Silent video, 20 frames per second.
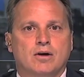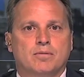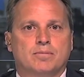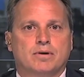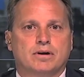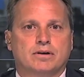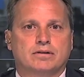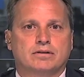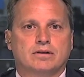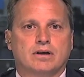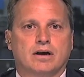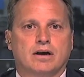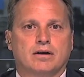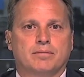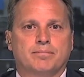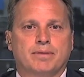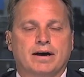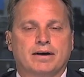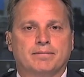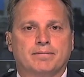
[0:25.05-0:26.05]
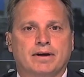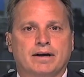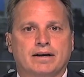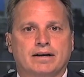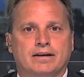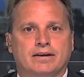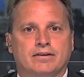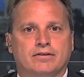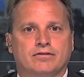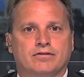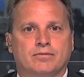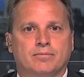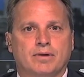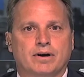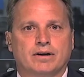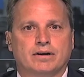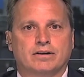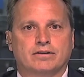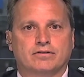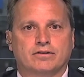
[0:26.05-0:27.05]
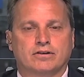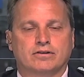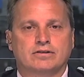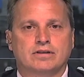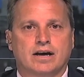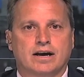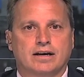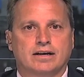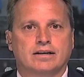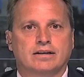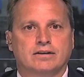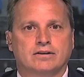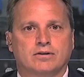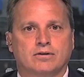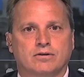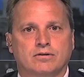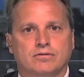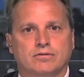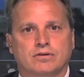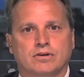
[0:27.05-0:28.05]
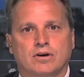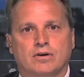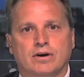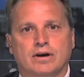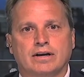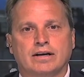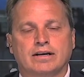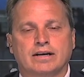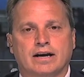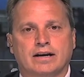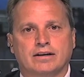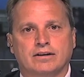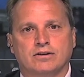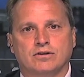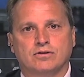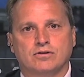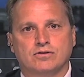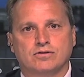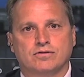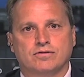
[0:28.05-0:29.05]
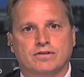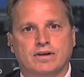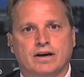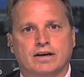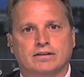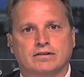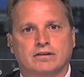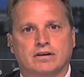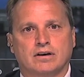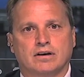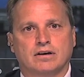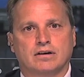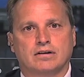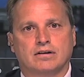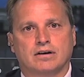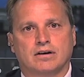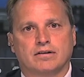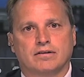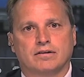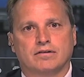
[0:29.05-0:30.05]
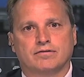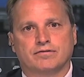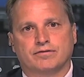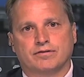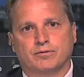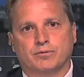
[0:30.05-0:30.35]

But uh, bottom line is the markets are tied into, you know, any kind of news of that, uh, uh,